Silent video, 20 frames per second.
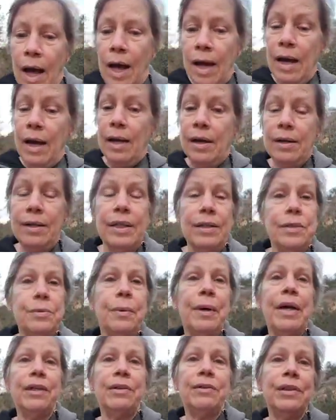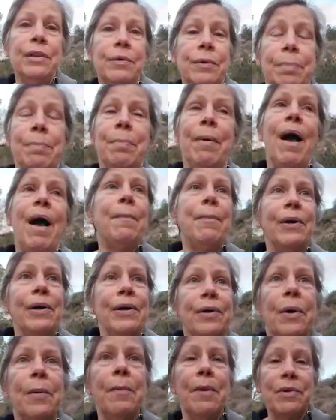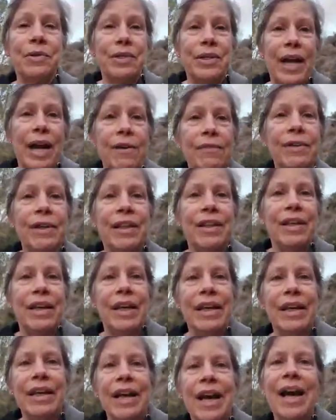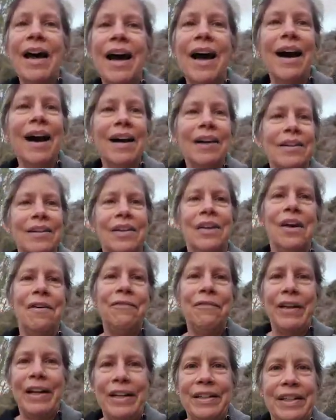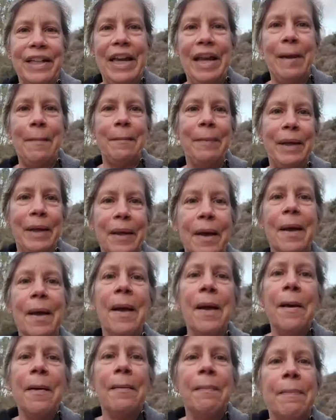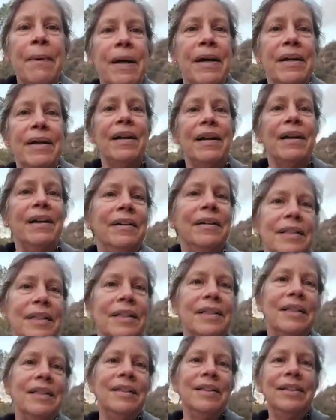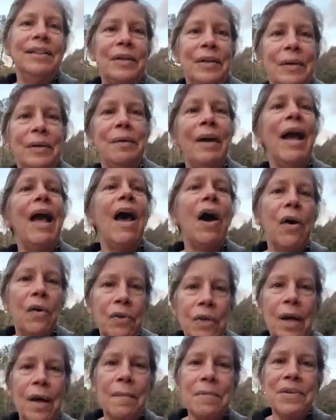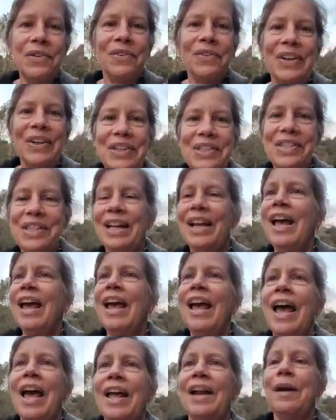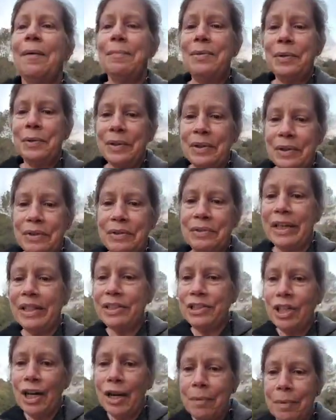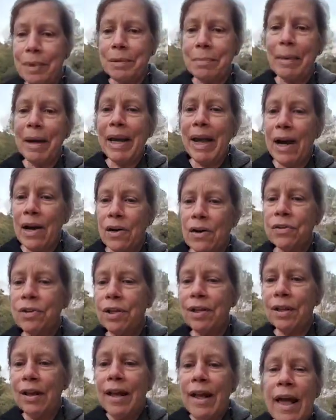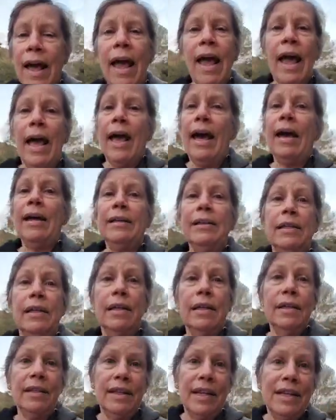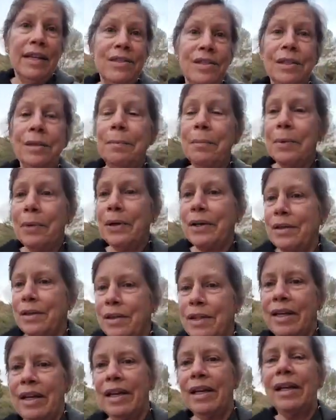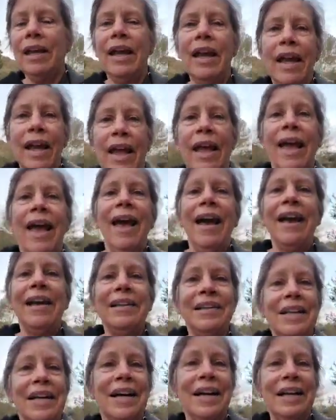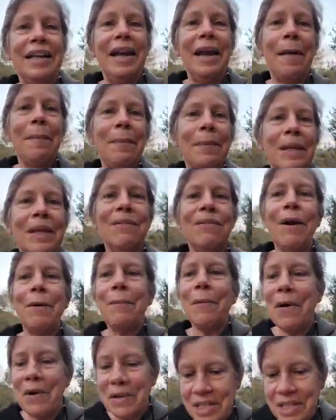That's why I agree with Bob on almost everything. I love van camping, but you know, health comes first, and I'm doing a great job with my health, and that's the important thing. And I can't believe I walked